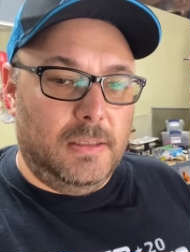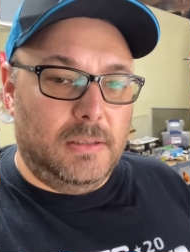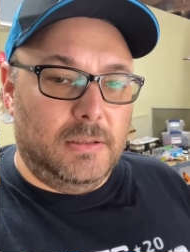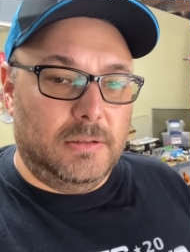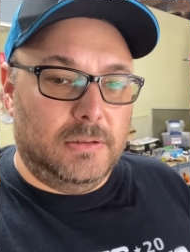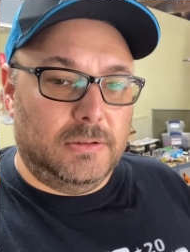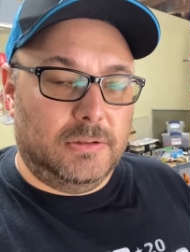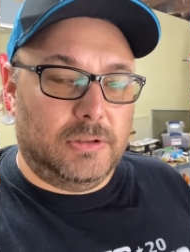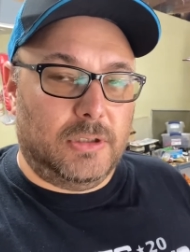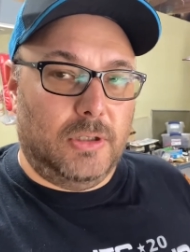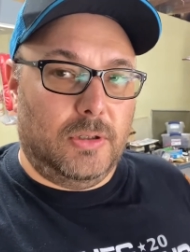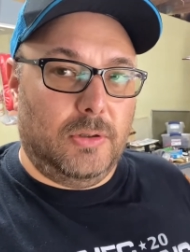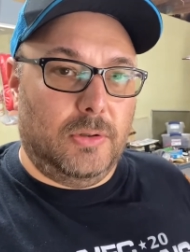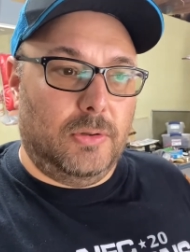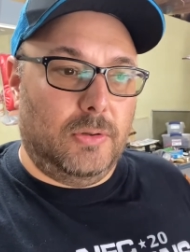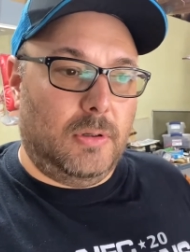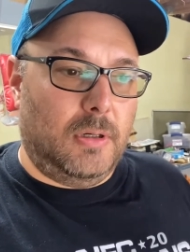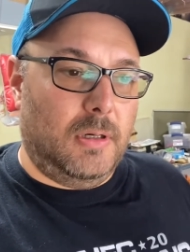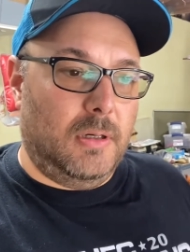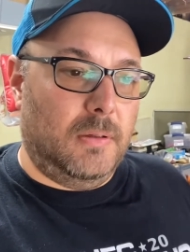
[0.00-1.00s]

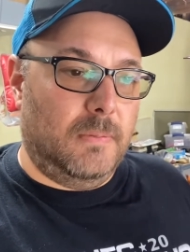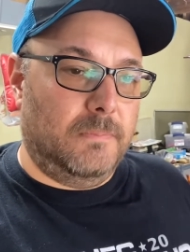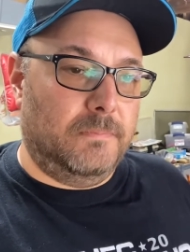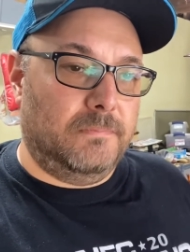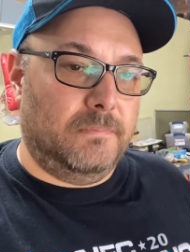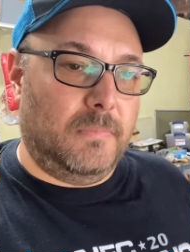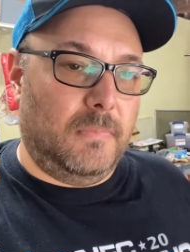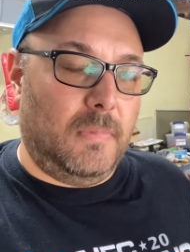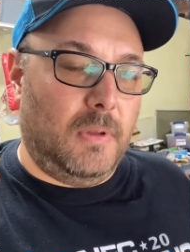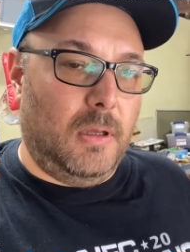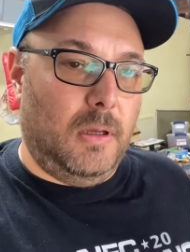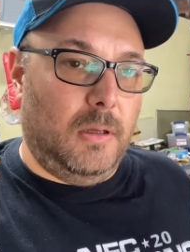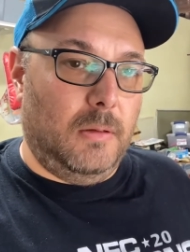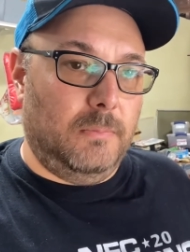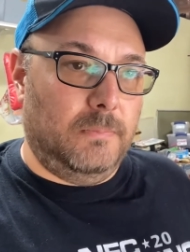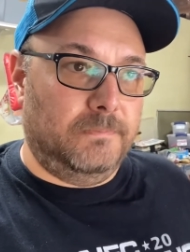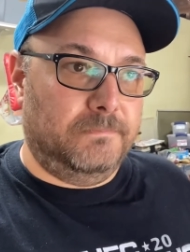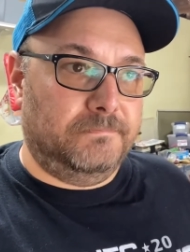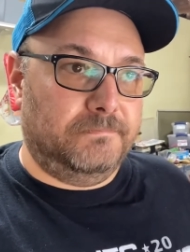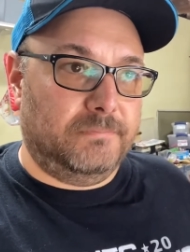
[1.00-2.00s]
So,
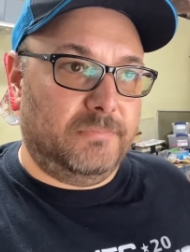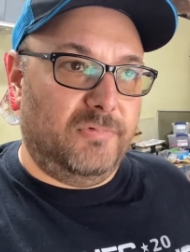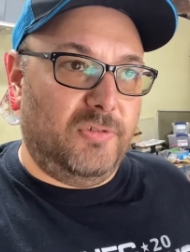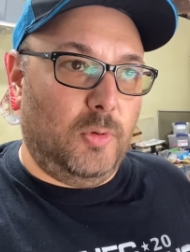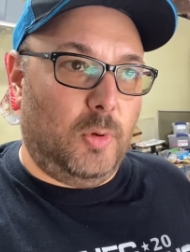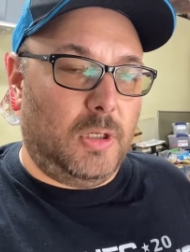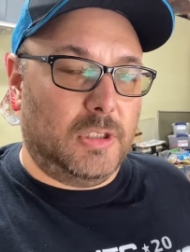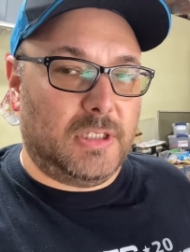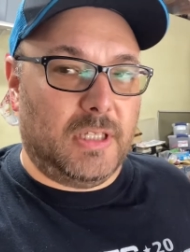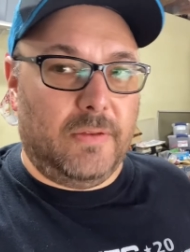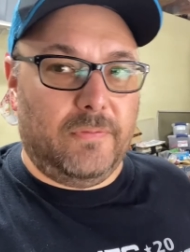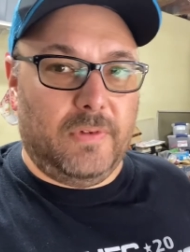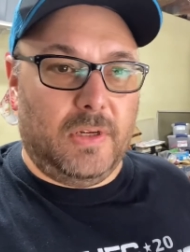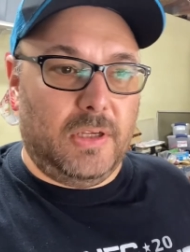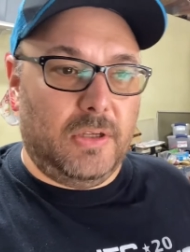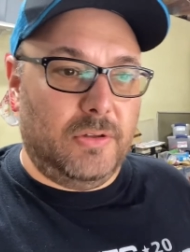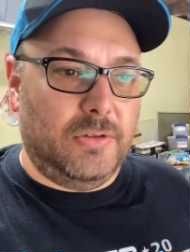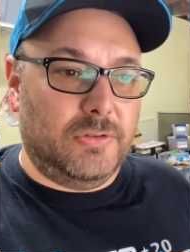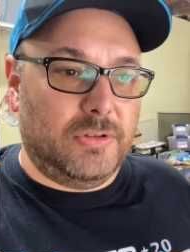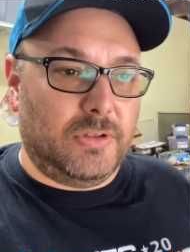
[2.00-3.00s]
if you watched that
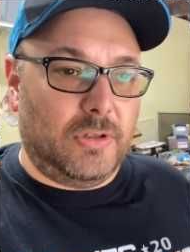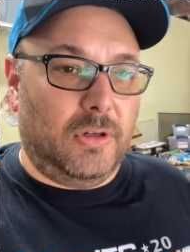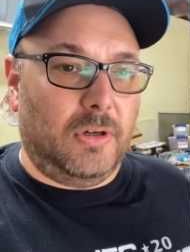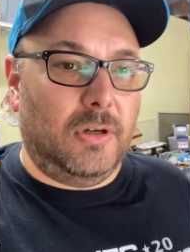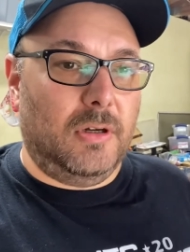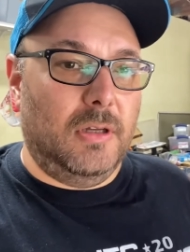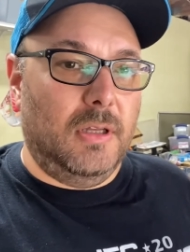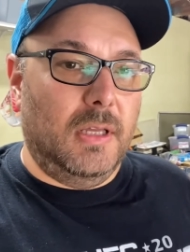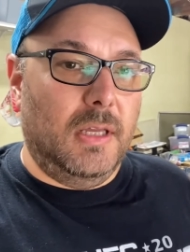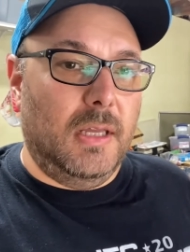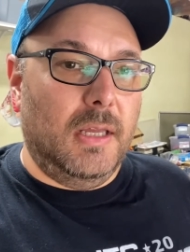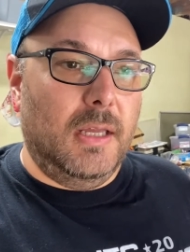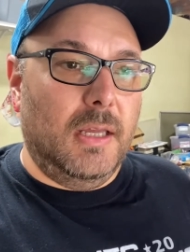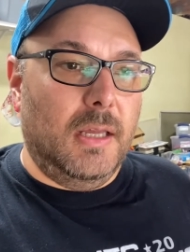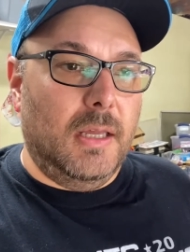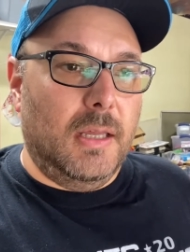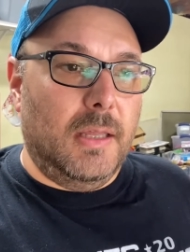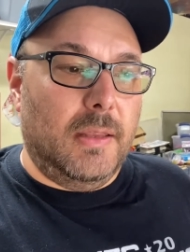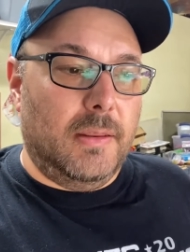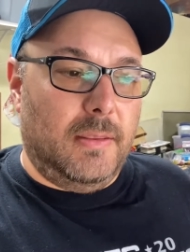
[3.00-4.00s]
video, you saw
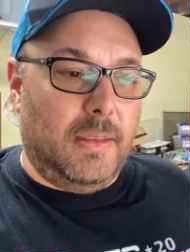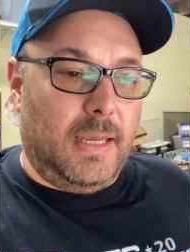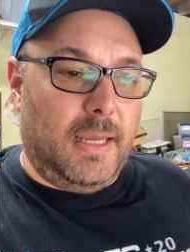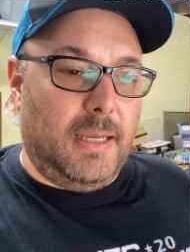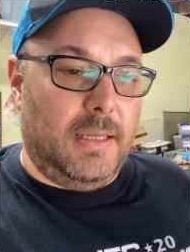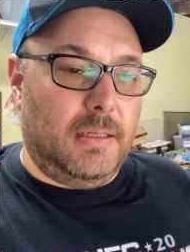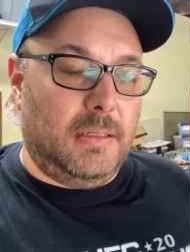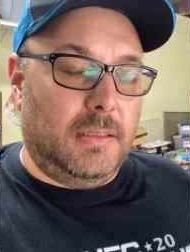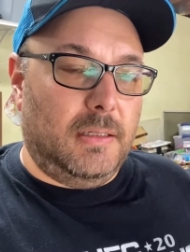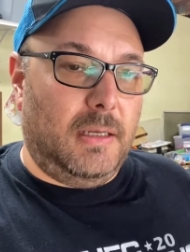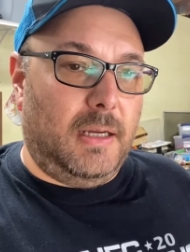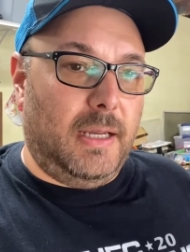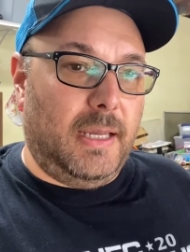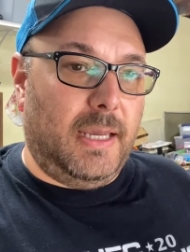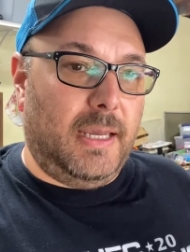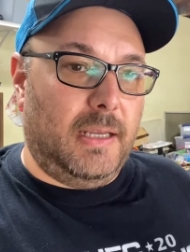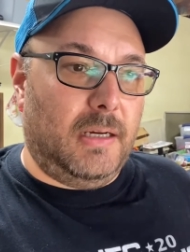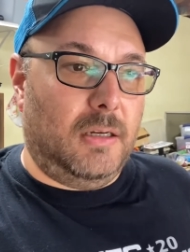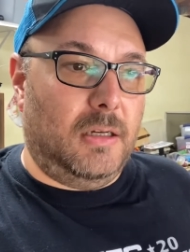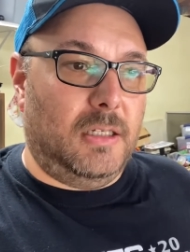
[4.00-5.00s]
that I
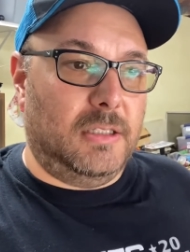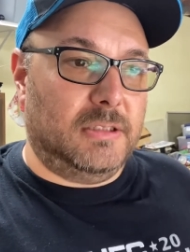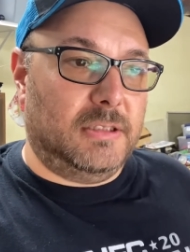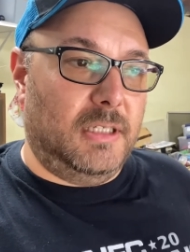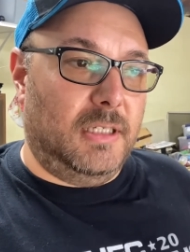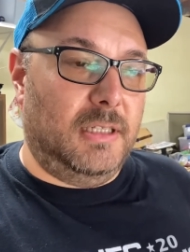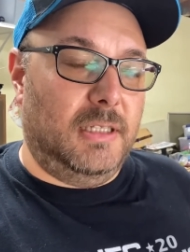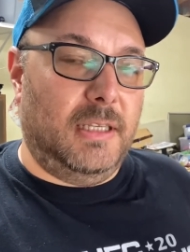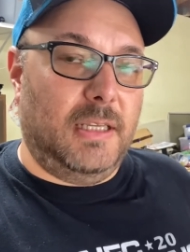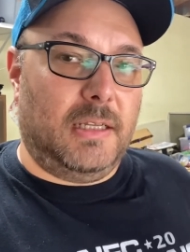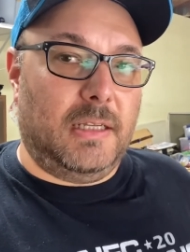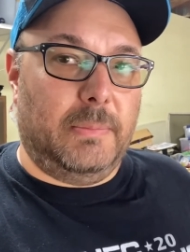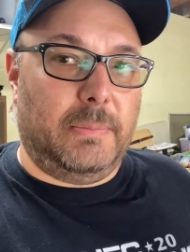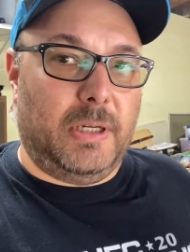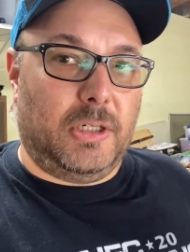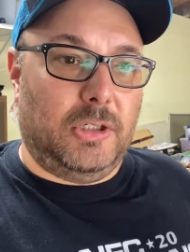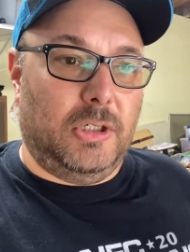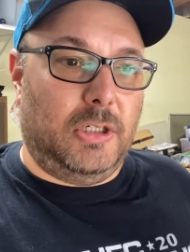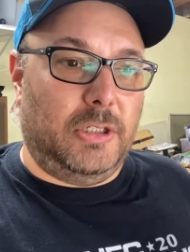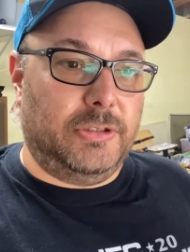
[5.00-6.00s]
had a hot side leak at my
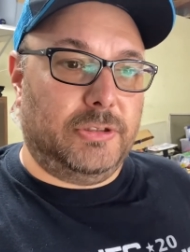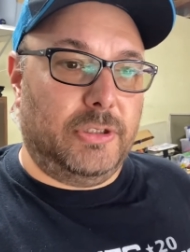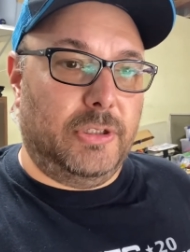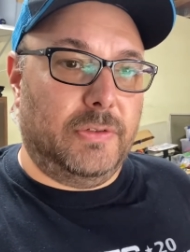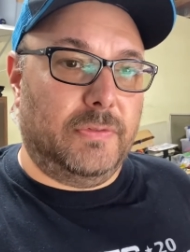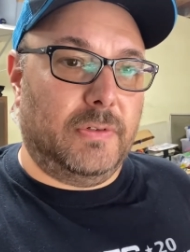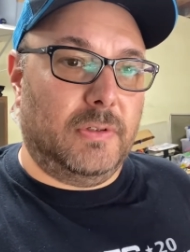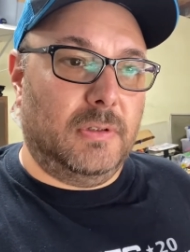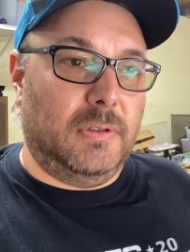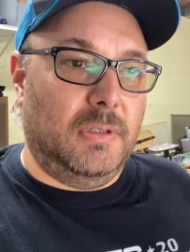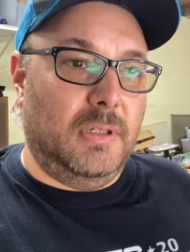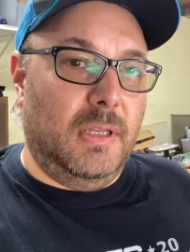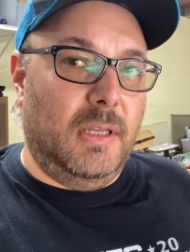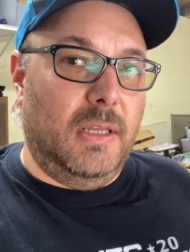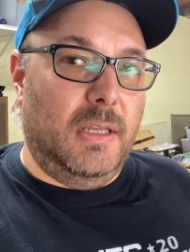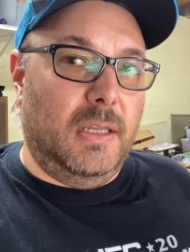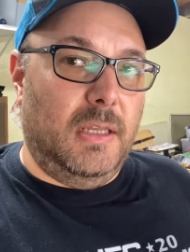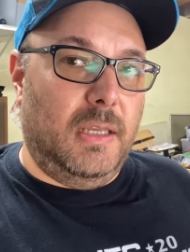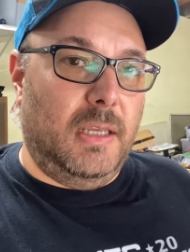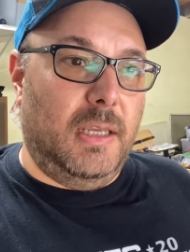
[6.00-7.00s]
crossover,
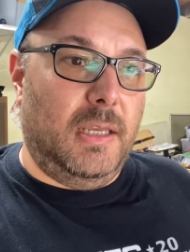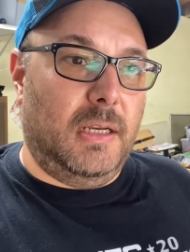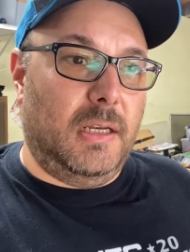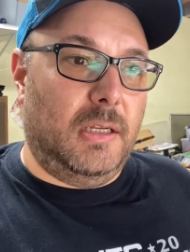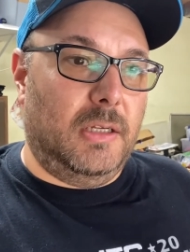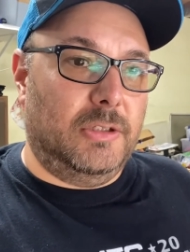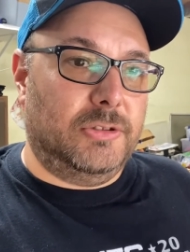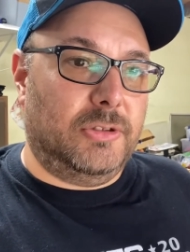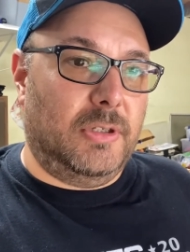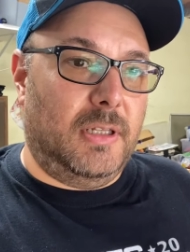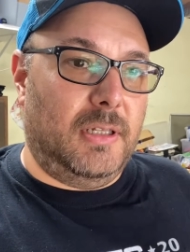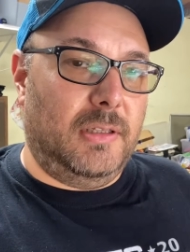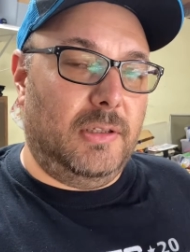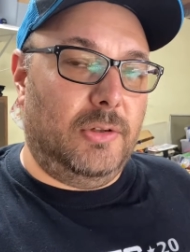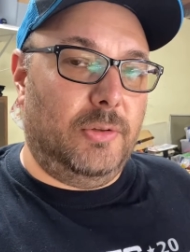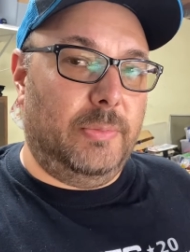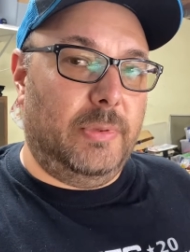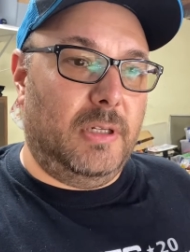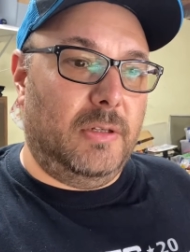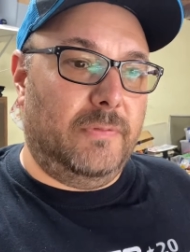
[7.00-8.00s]
and I also had a
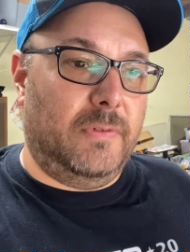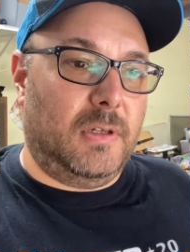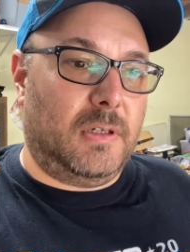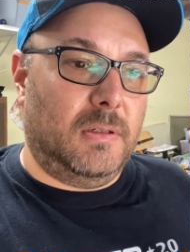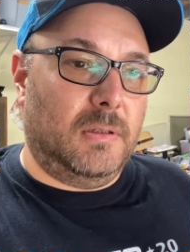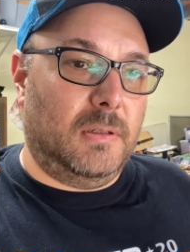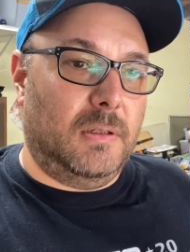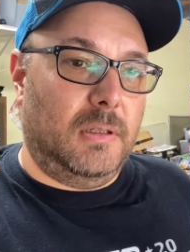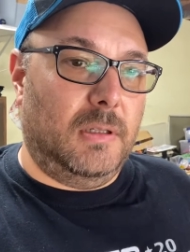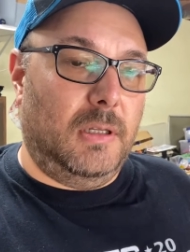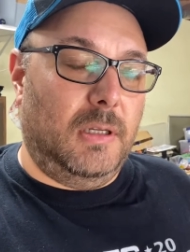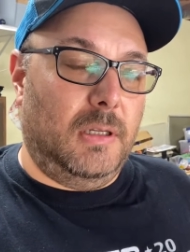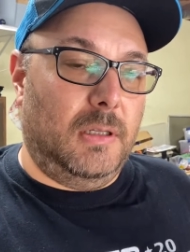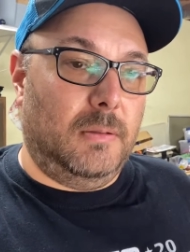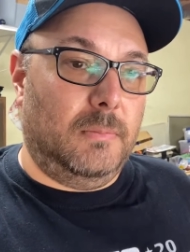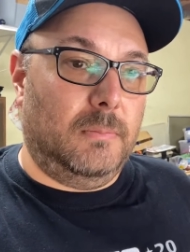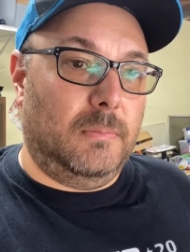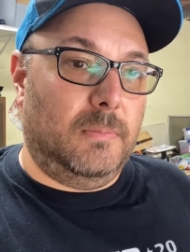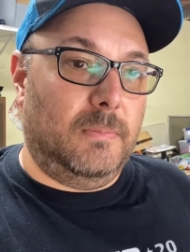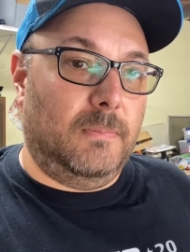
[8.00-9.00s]
little bit of
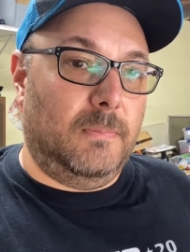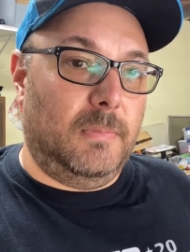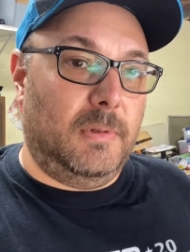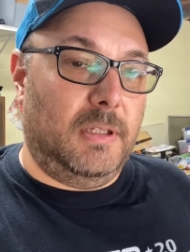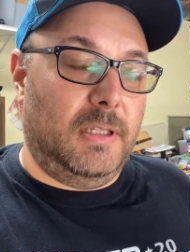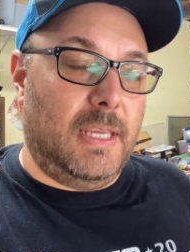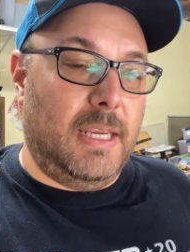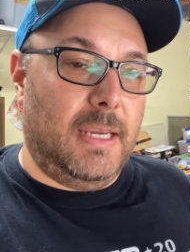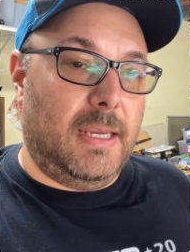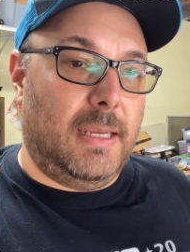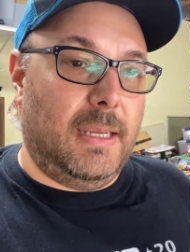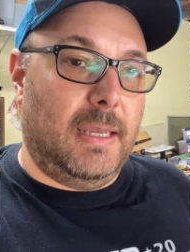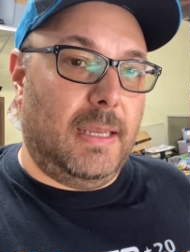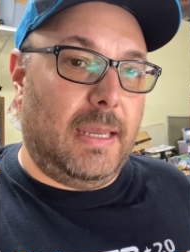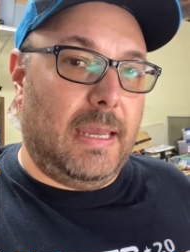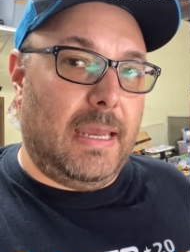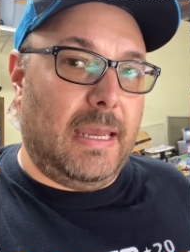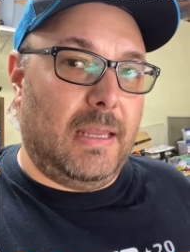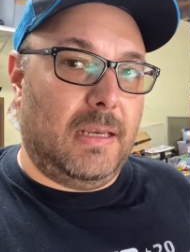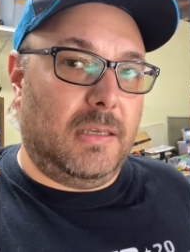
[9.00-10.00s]
a leak
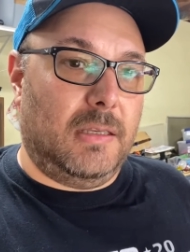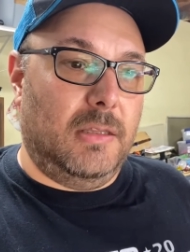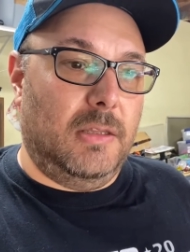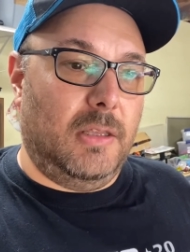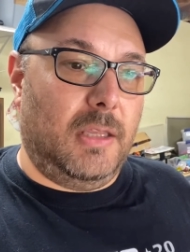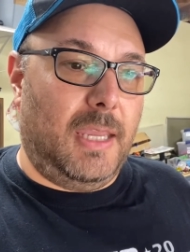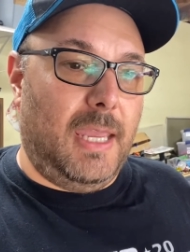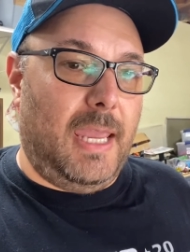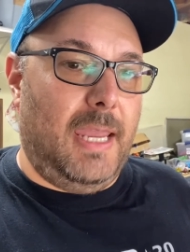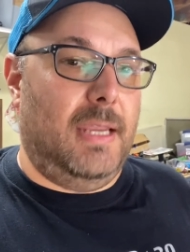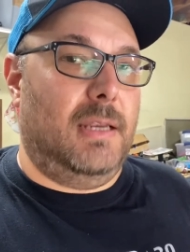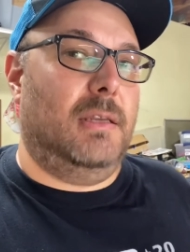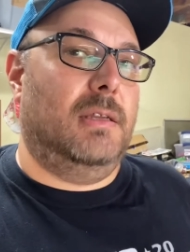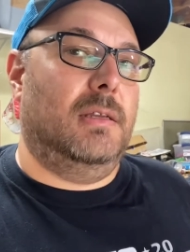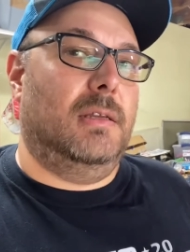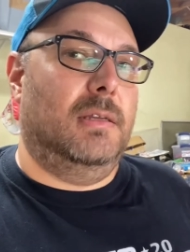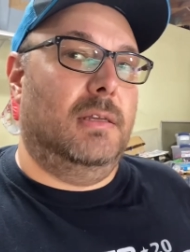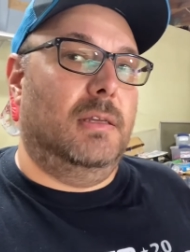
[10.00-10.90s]
at the gate.